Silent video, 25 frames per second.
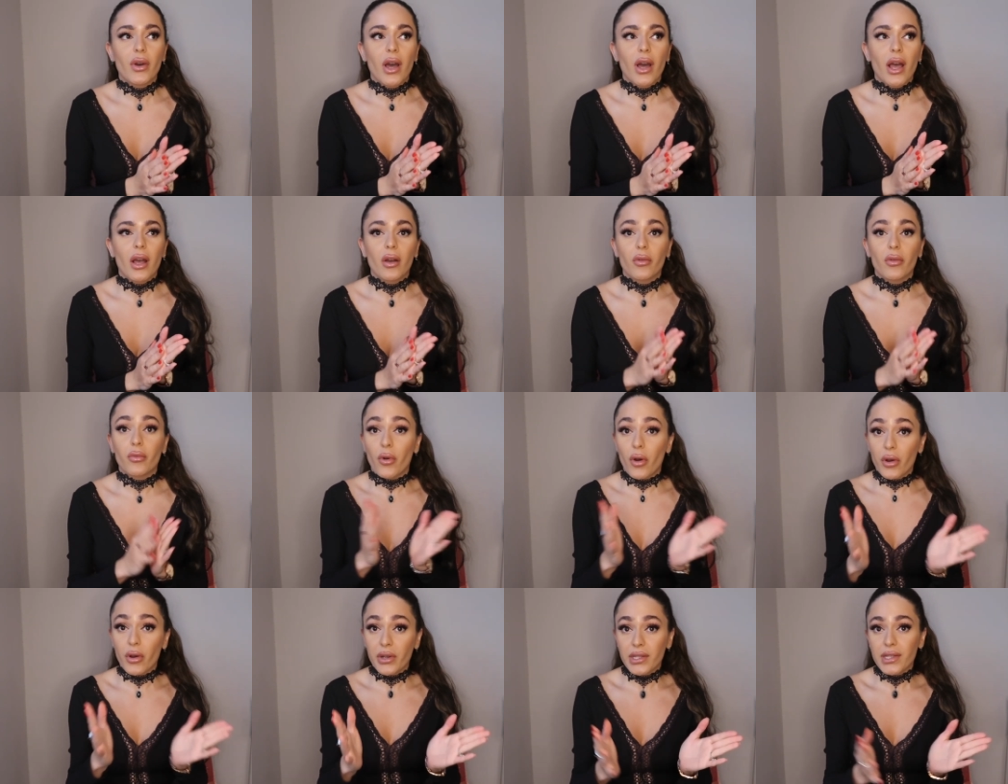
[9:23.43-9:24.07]

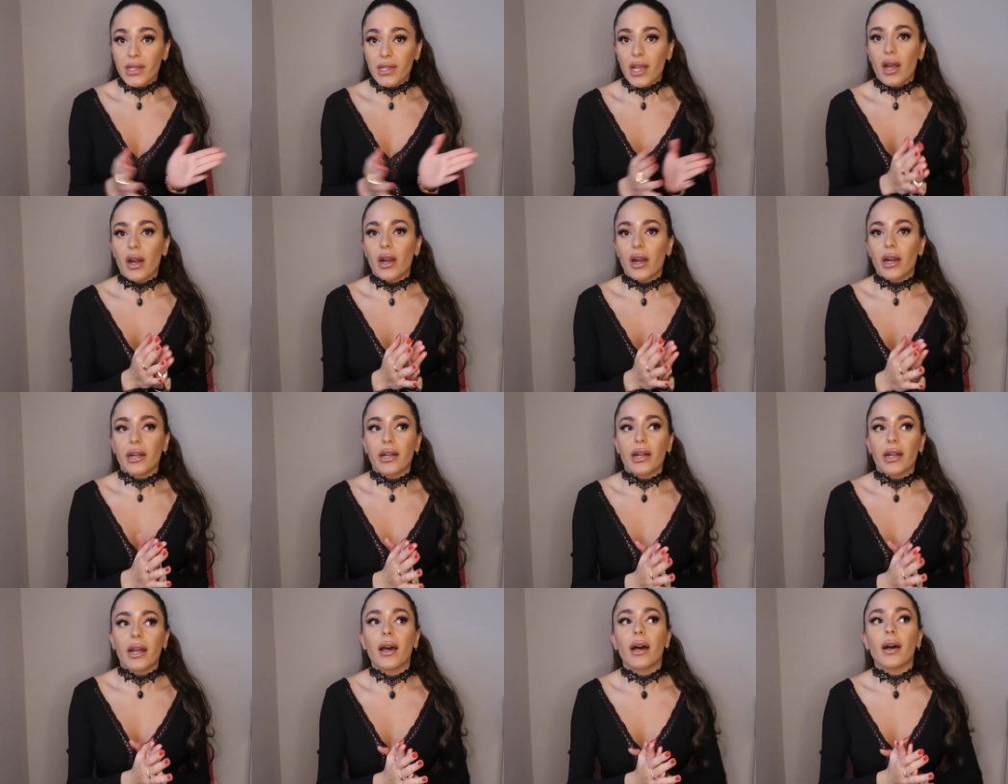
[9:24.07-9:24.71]
WOCS
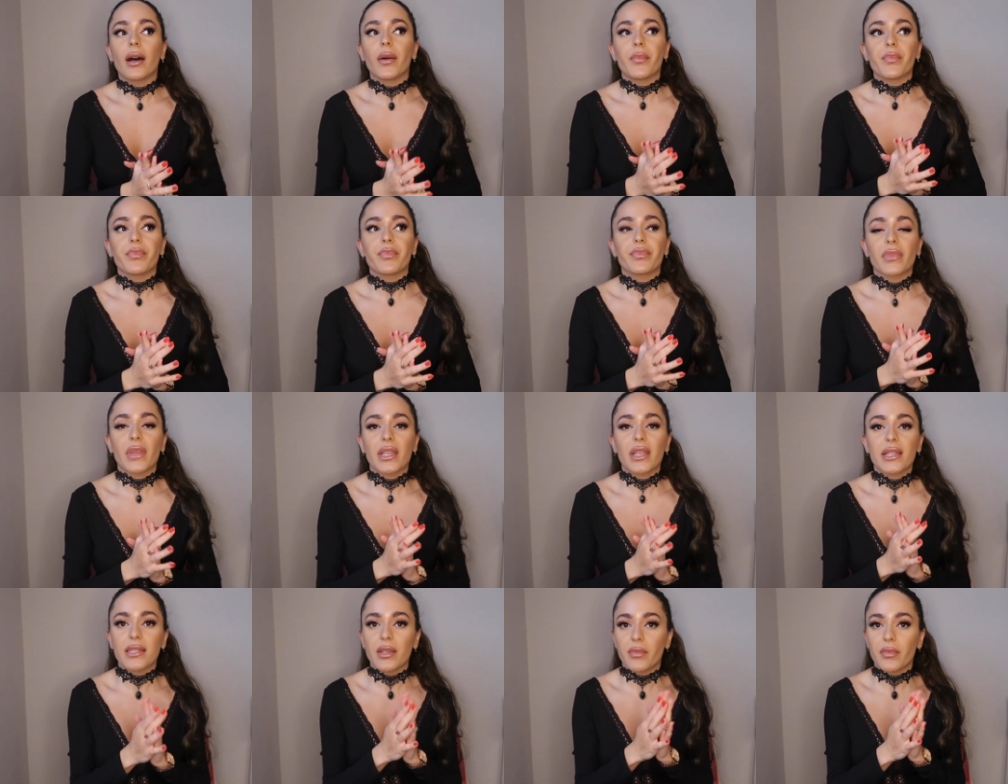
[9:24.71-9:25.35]

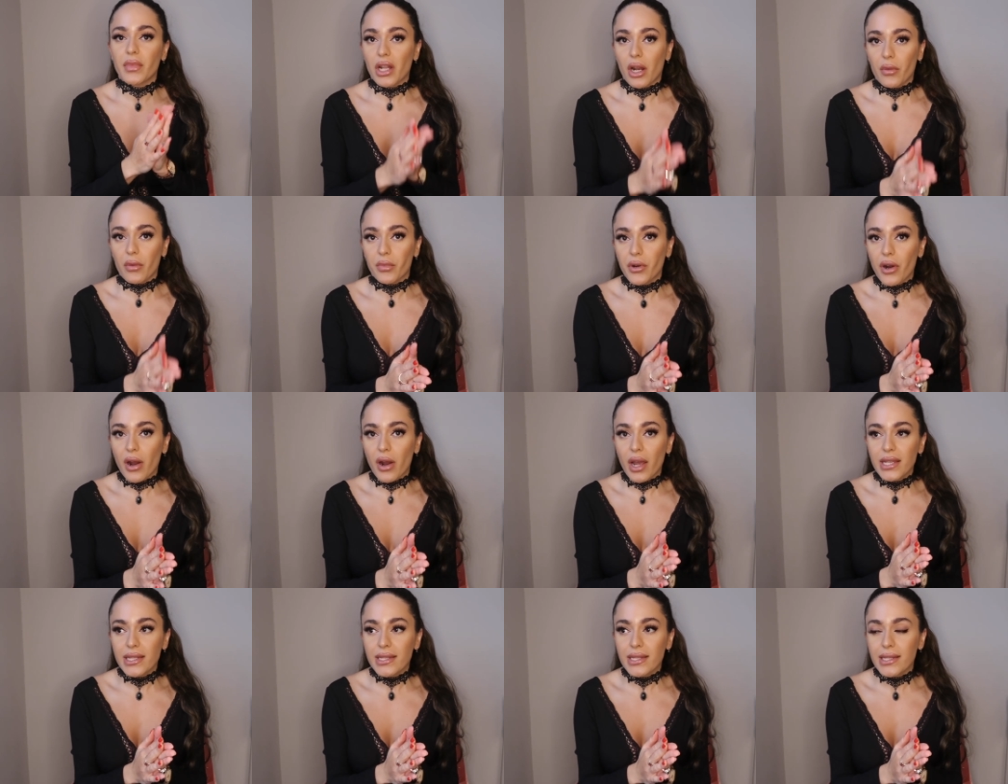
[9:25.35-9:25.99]
are similar
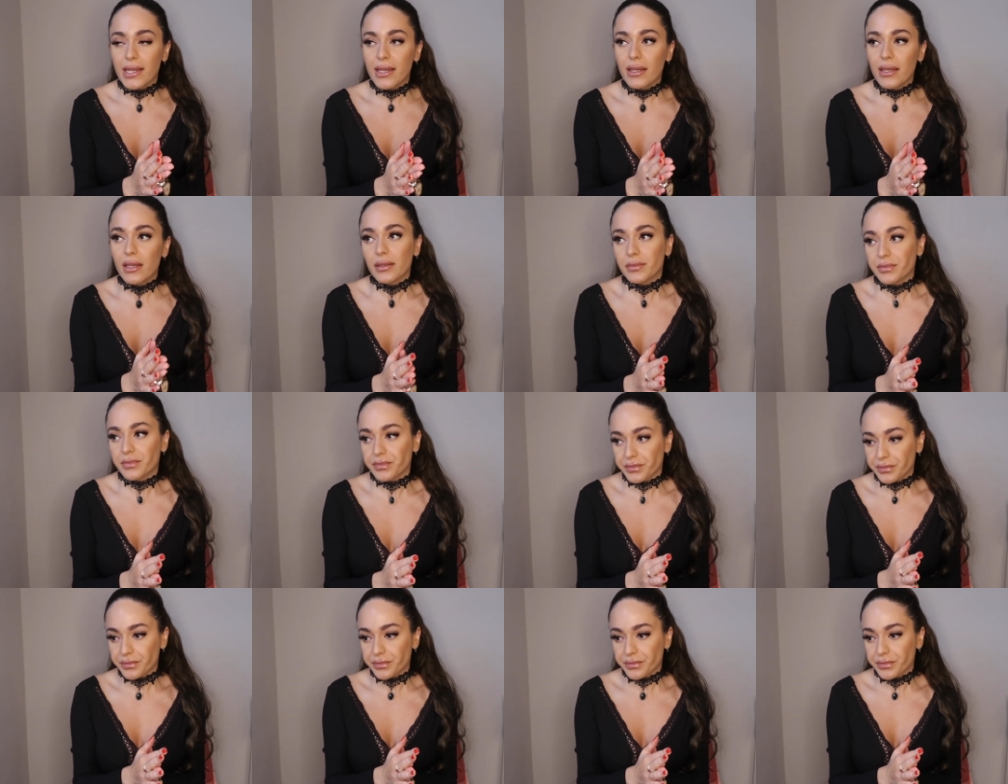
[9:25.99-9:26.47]
pricing,